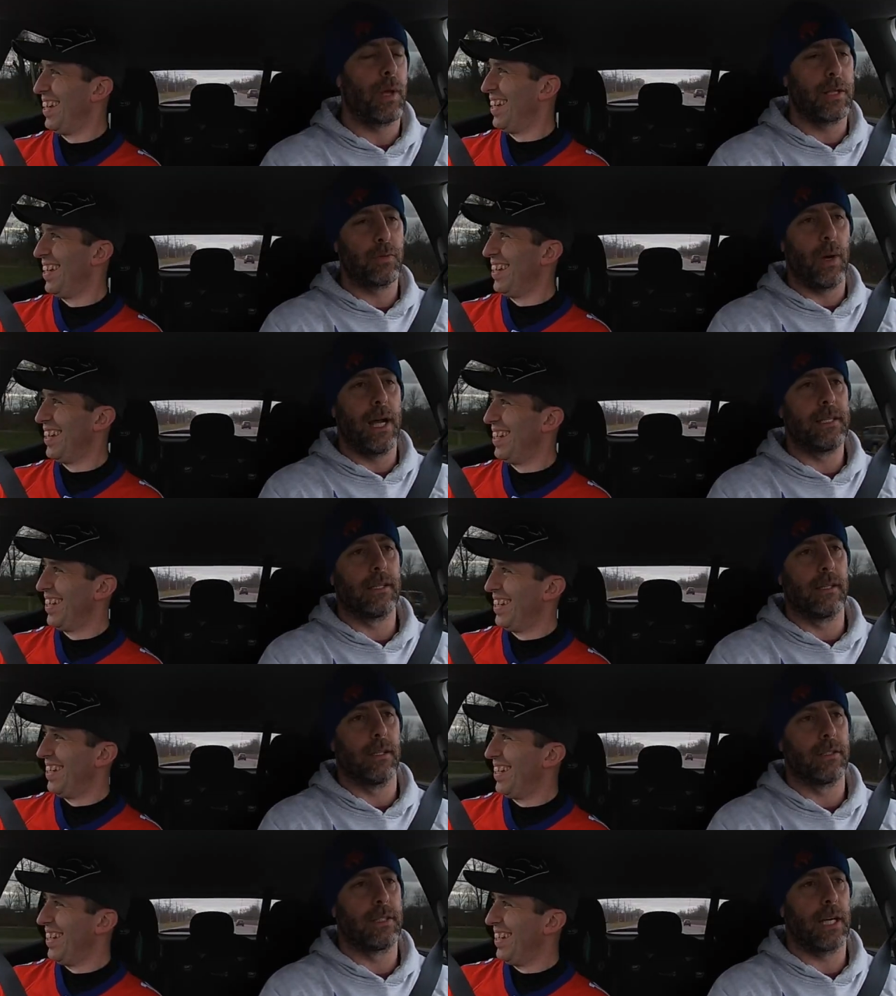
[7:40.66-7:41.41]
Speaker 1: that's why it's
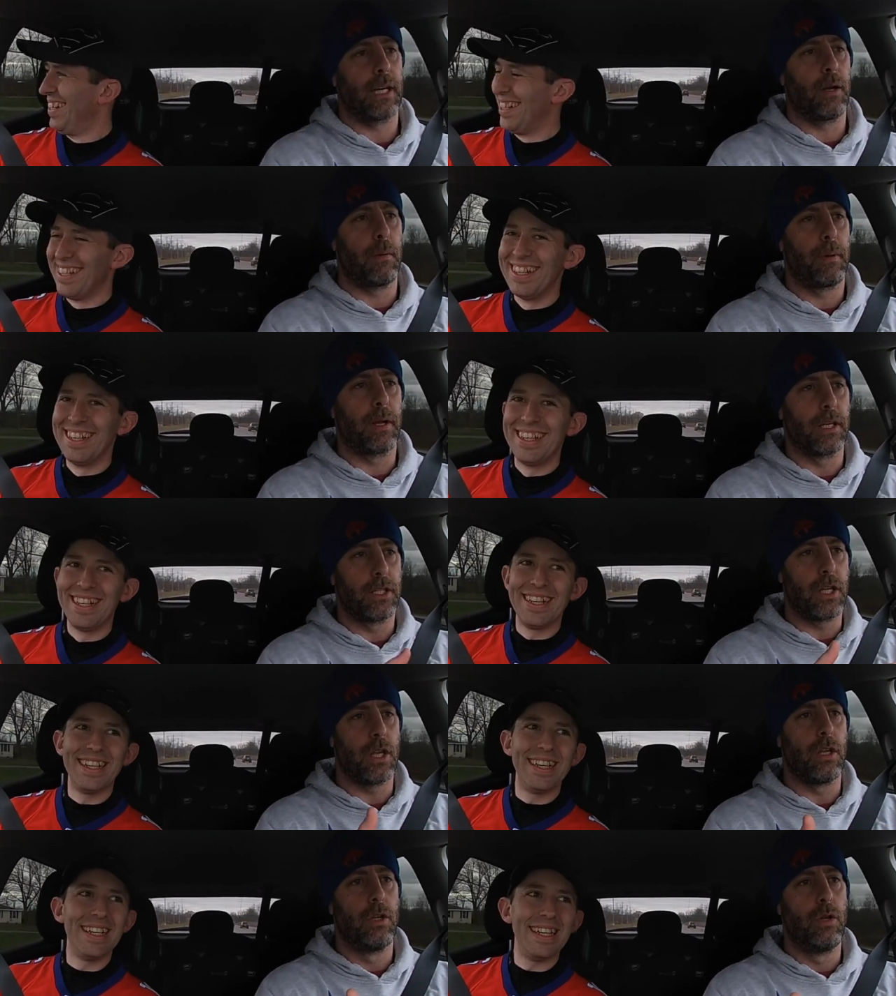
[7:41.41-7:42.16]
a little secondary
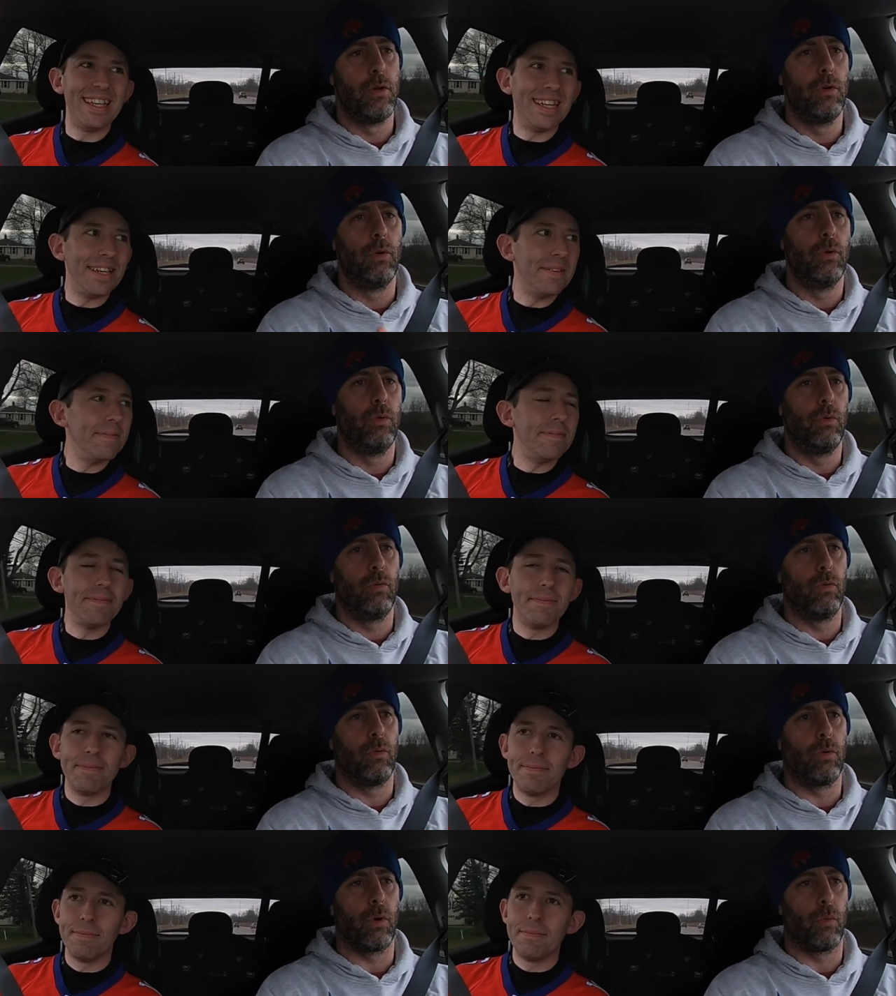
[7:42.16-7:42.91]
because you,
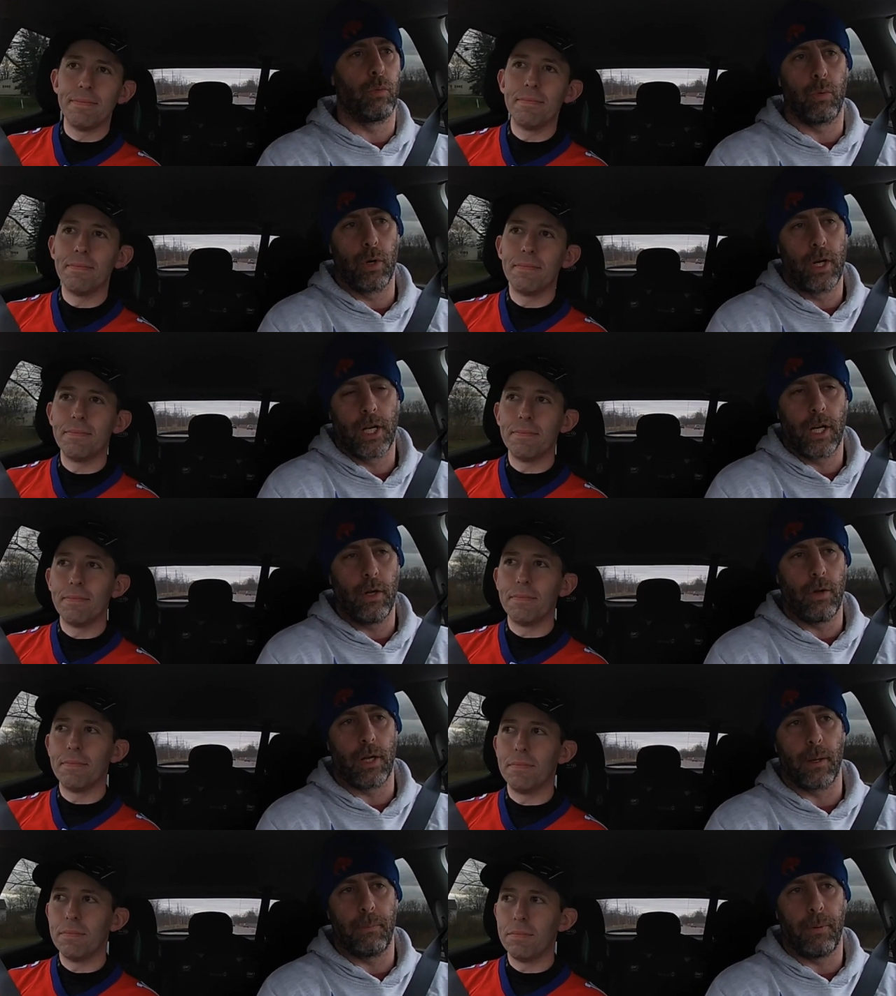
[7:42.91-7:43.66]
what are you going
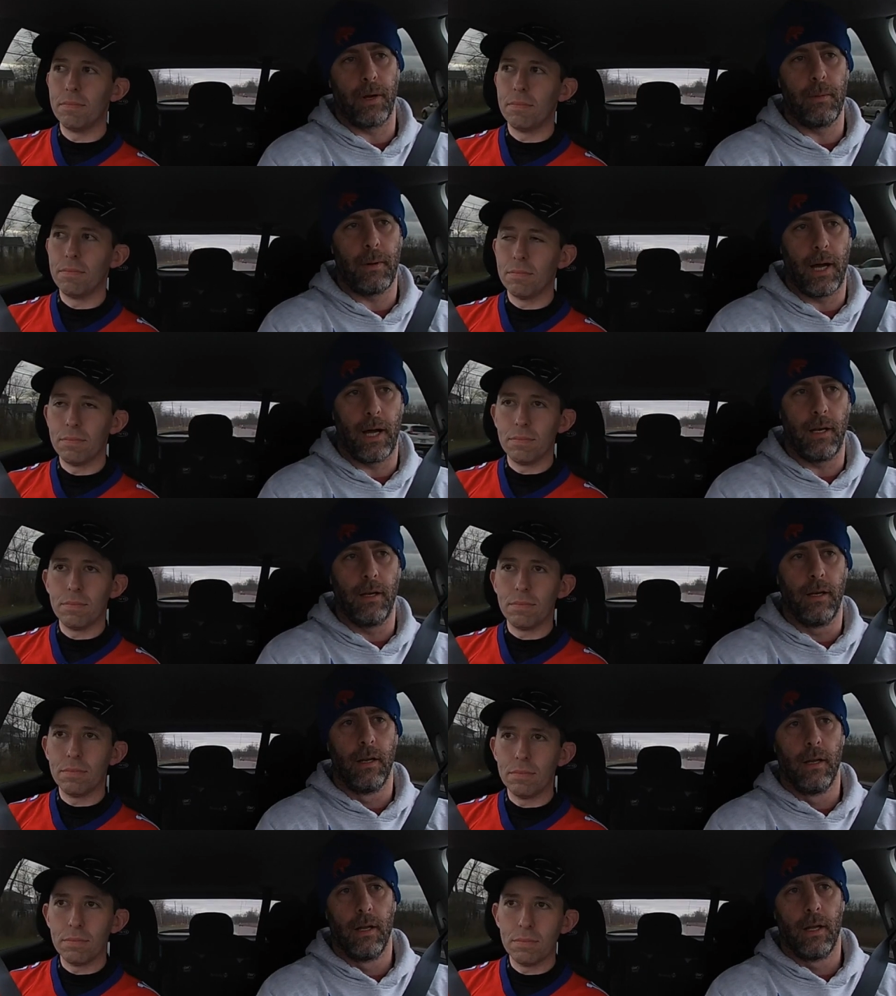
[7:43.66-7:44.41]
to do? You're going to put him on,
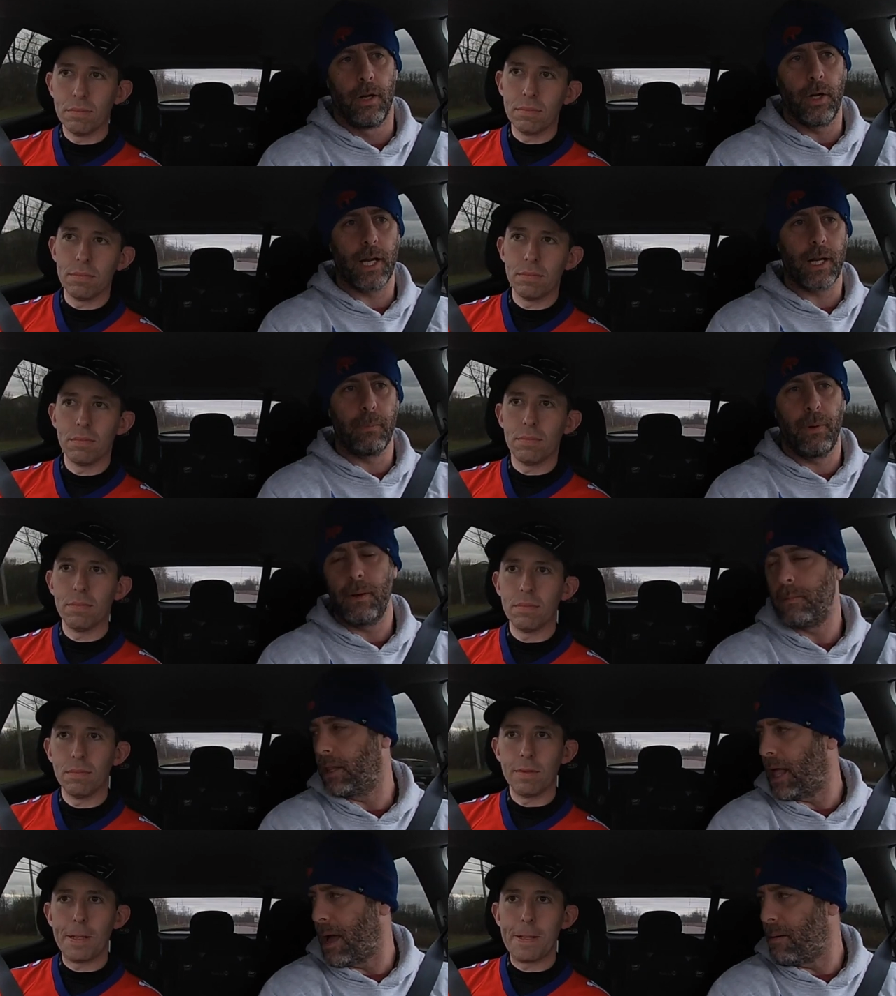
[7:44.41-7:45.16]
you're not going to put
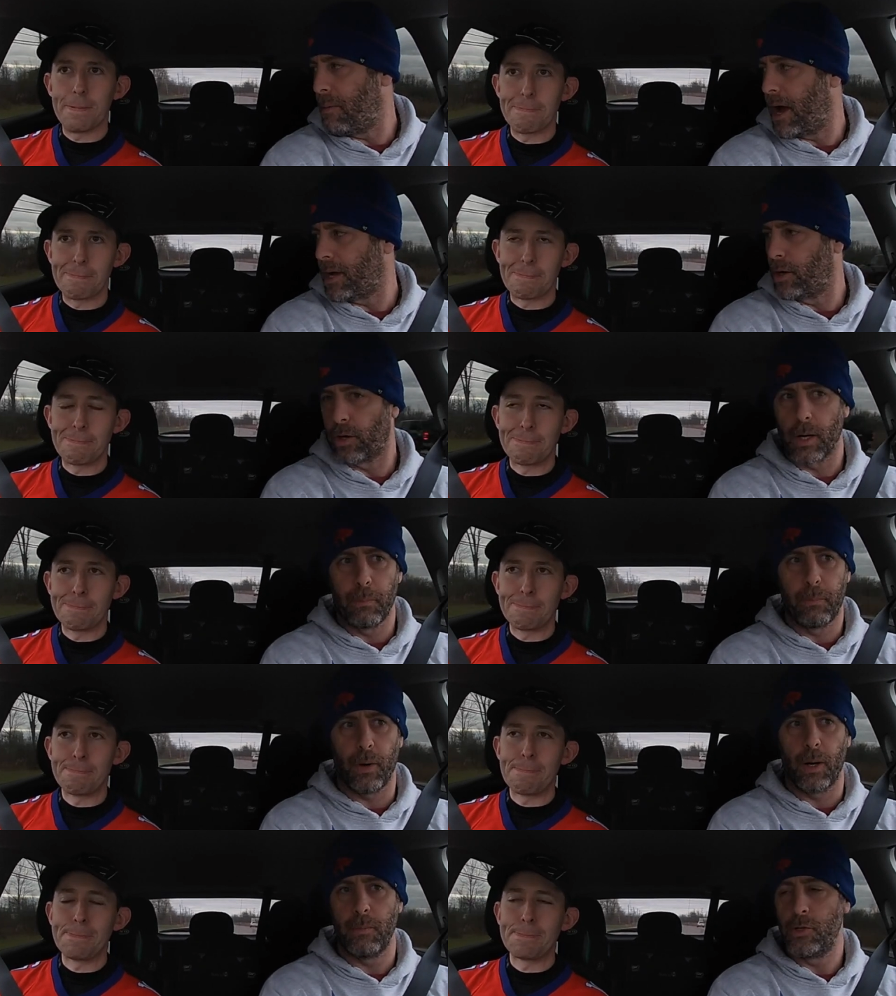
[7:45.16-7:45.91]
him at linebacker. You're going
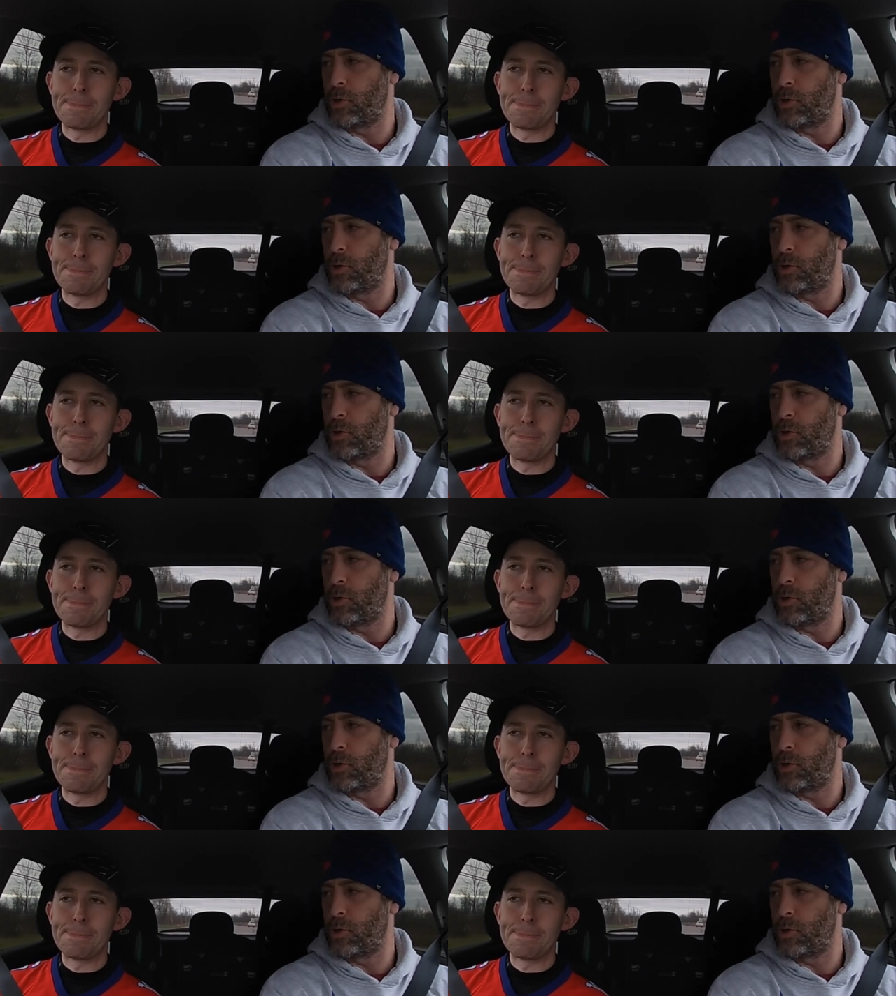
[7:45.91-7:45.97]
to put him